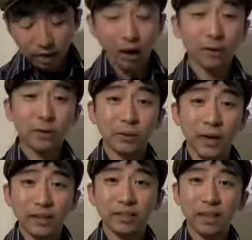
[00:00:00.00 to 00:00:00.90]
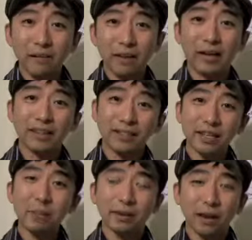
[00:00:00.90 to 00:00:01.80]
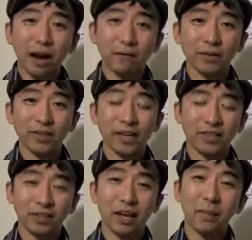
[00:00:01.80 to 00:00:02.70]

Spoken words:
Also on page 11 is a similar conversation